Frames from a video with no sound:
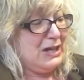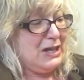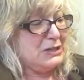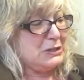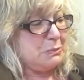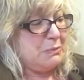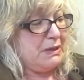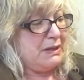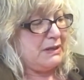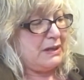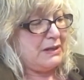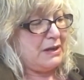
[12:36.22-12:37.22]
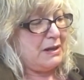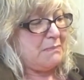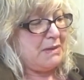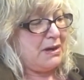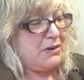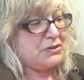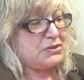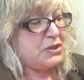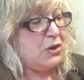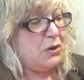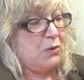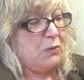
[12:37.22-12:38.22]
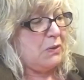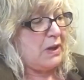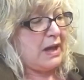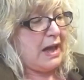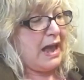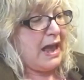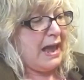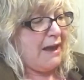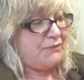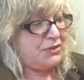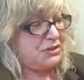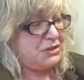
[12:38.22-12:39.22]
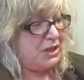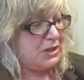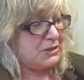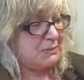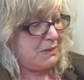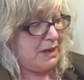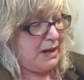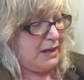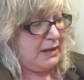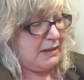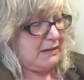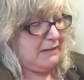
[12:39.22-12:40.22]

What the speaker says: it's been a nightmare. So I have to talk to Mike